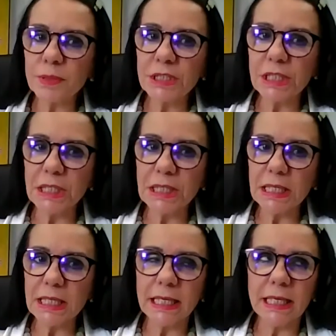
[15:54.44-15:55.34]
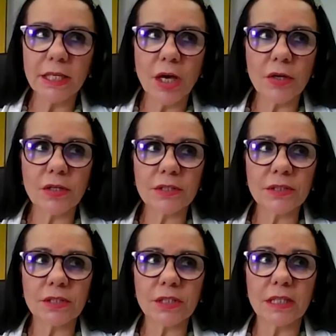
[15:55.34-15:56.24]
particularly
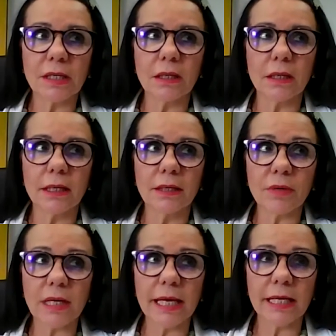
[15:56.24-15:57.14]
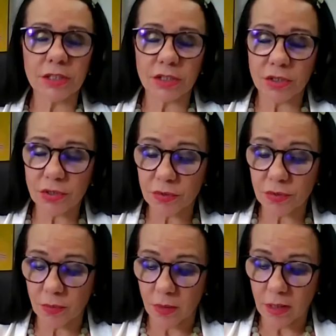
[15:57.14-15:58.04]
noticed it in relation
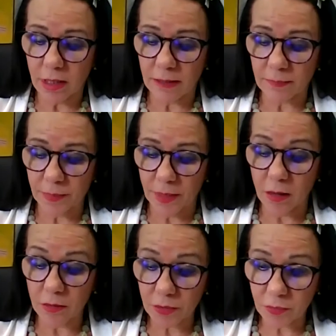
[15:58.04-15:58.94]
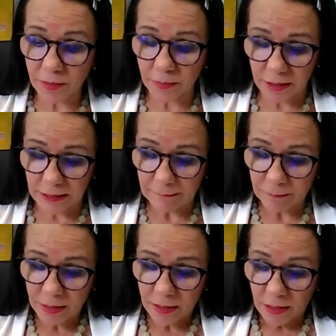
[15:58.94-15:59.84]
to um, older women,
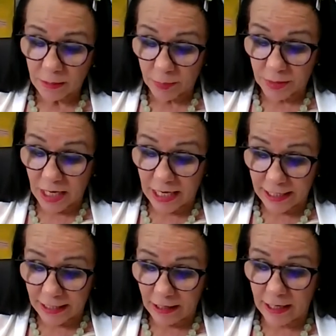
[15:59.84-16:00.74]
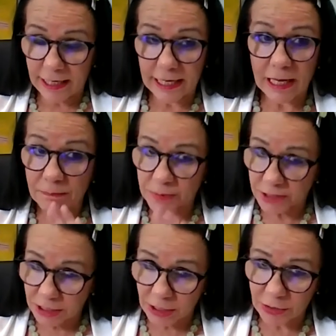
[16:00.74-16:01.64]
but I, I
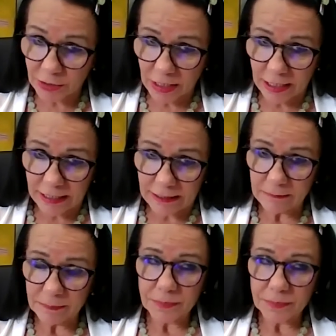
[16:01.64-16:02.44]
absolutely